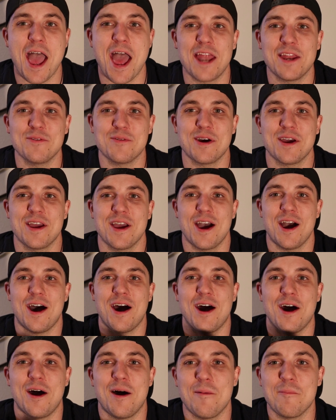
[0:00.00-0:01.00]
Anyway,
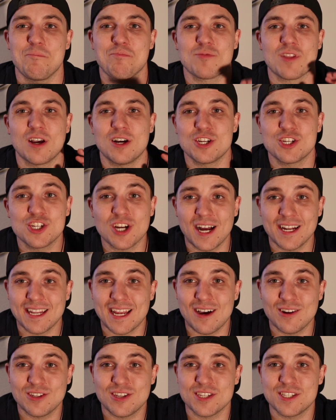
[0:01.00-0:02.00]
shot
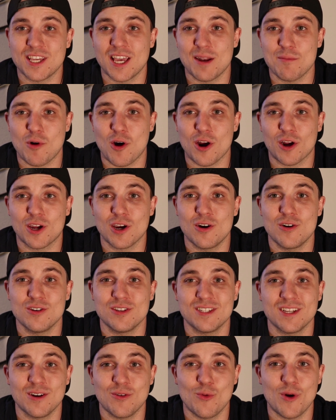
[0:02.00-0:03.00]
down to San
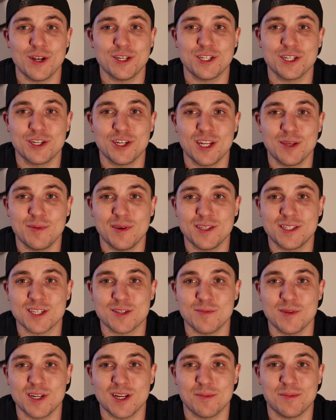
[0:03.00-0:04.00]
Marcos, went to Goody Beats'
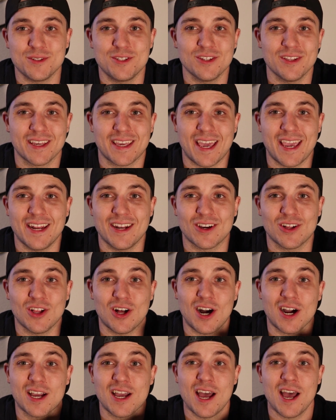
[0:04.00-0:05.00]
meetup until like 8
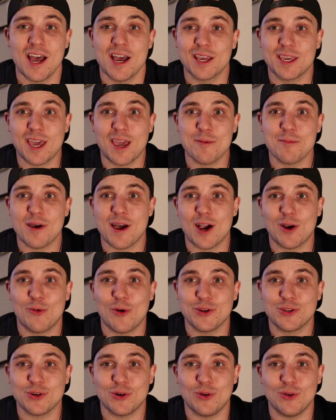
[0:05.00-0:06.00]
o'clock, came
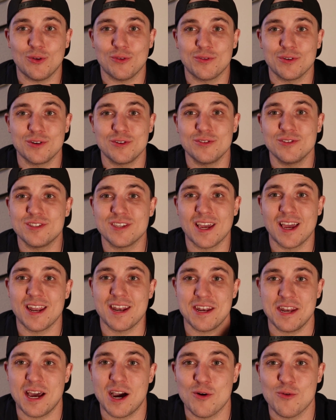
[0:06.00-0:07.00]
back, went to Whole Foods,
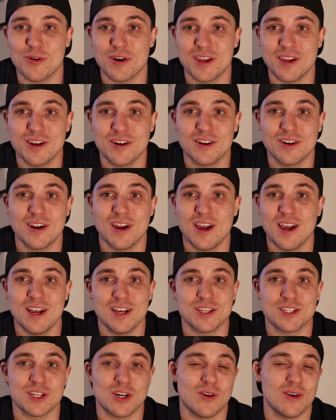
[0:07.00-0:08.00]
and now we're here.
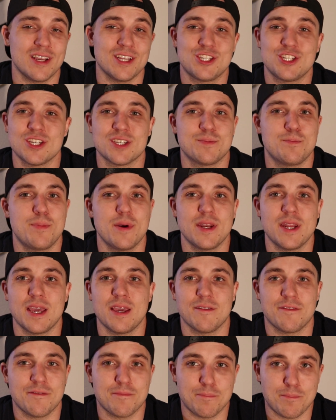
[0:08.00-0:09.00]
So it's just been
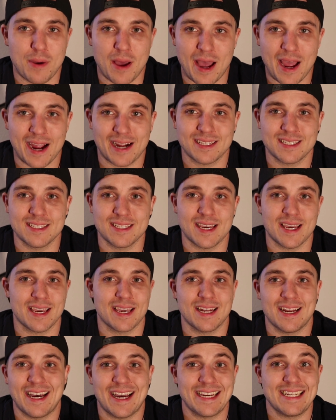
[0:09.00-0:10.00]
a packed
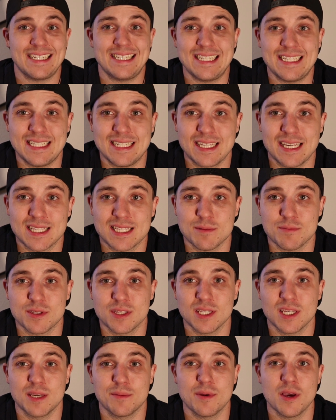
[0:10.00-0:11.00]
day, and I need to get some
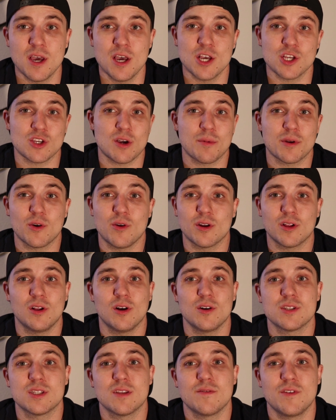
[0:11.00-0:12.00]
sleep. So I'm gonna go ahead and
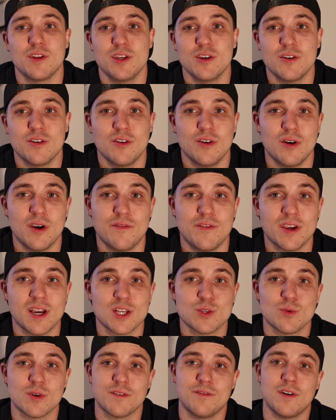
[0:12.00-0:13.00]
close the video. If you
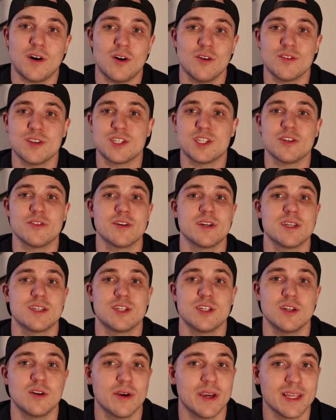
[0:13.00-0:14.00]
guys wanna follow this
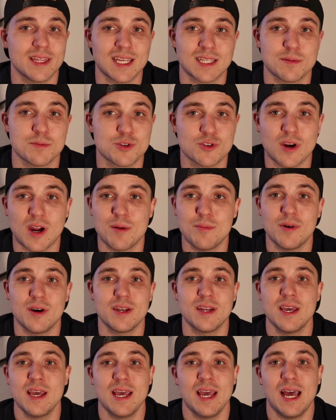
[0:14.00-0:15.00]
series, you know, hit that subscribe
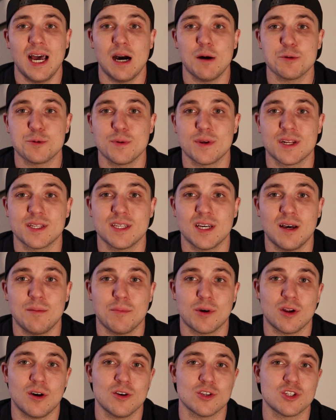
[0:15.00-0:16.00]
button, helps me out a
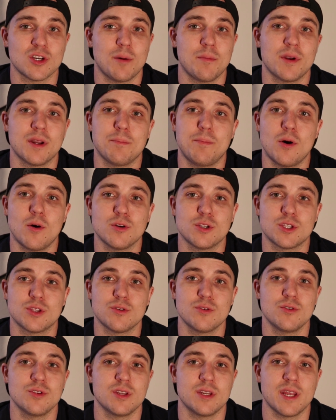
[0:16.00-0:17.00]
ton, but also I'm gonna post
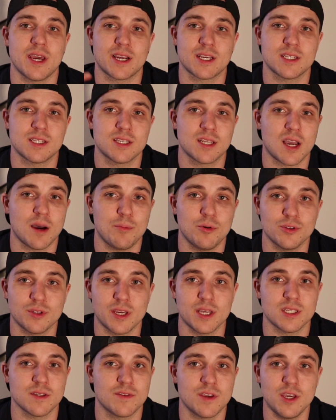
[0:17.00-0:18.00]
through the next couple
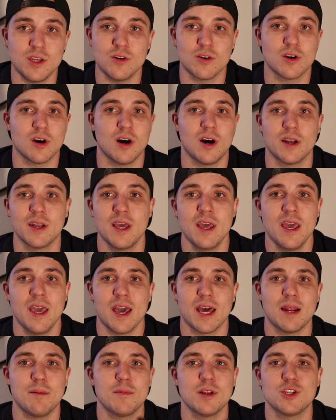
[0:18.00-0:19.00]
days of KetoCon,
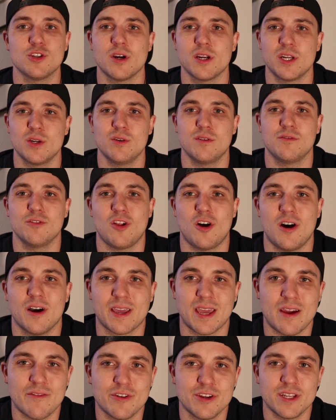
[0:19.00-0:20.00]
and I'm gonna try to do a
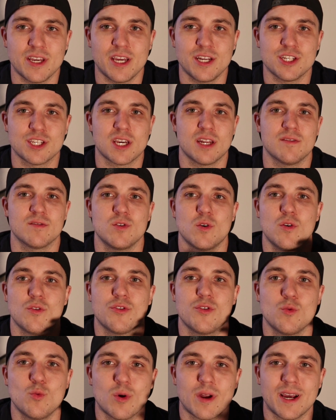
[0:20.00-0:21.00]
vlog every day, just kind of
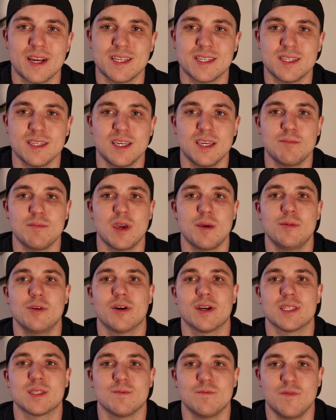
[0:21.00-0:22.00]
going through what I see. Maybe
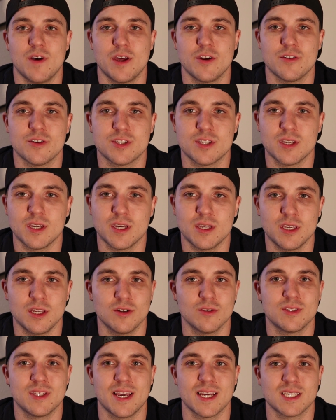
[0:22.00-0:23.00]
I'll get some vendors to, you
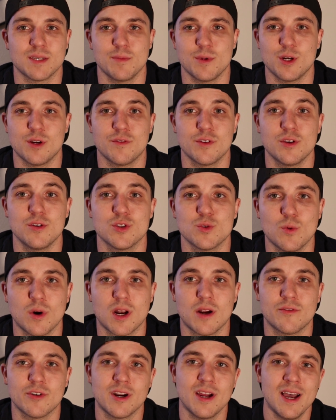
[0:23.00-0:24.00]
know, take some interviews,
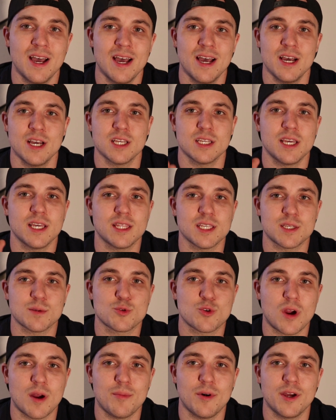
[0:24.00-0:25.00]
whatever. Hit the
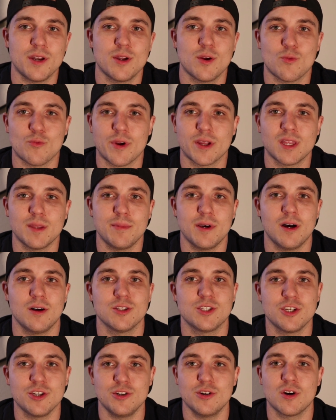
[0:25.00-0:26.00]
subscribe button, ring the
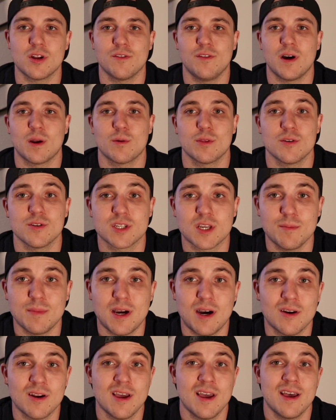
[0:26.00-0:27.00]
bell so you're notified when those
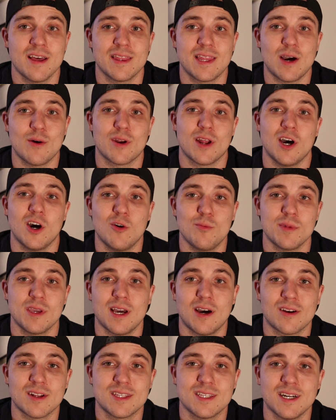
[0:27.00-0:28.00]
come out. That would help
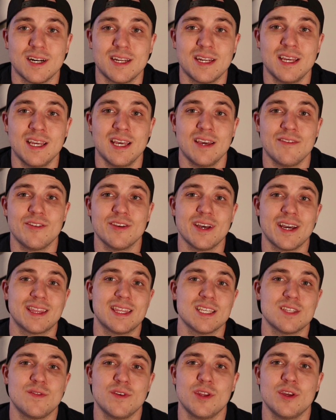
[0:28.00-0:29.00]
me out a ton. If you
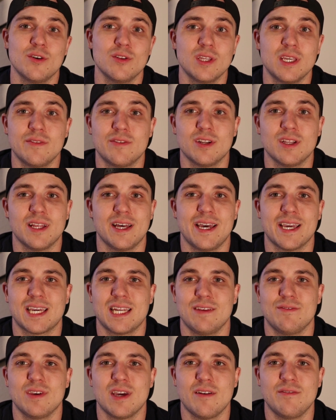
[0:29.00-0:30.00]
like this video, leave it a
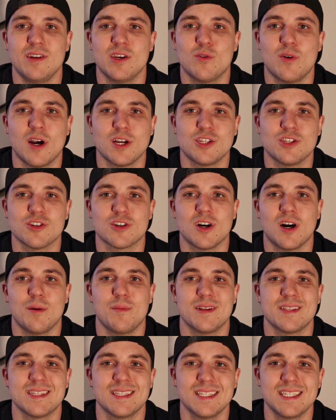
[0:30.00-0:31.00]
like, and if you have any questions or
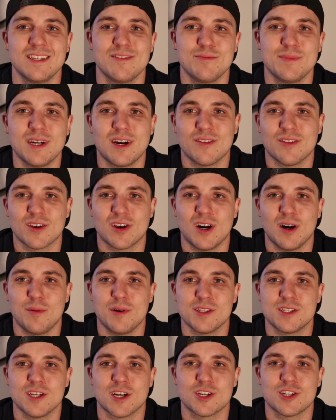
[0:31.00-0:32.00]
comments, leave them down in the
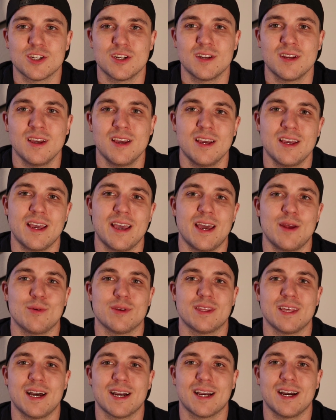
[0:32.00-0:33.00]
comment section. And
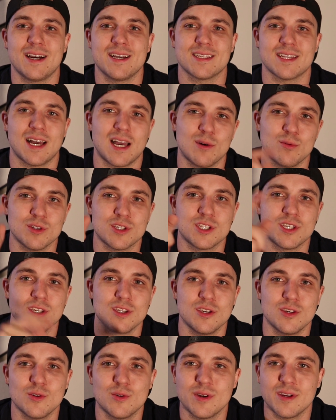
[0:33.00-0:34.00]
with that, guys, I will
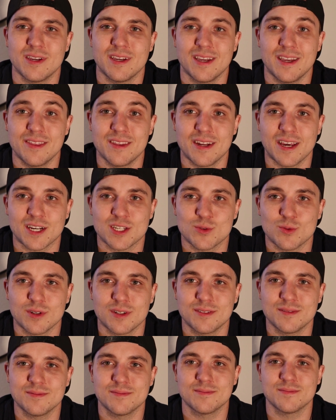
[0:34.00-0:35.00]
see you in the next
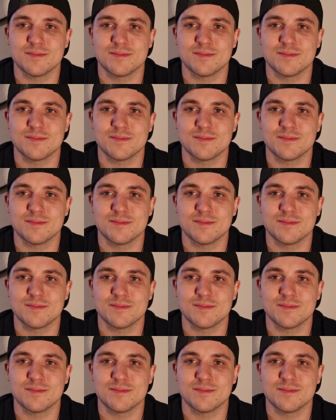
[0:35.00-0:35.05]
one.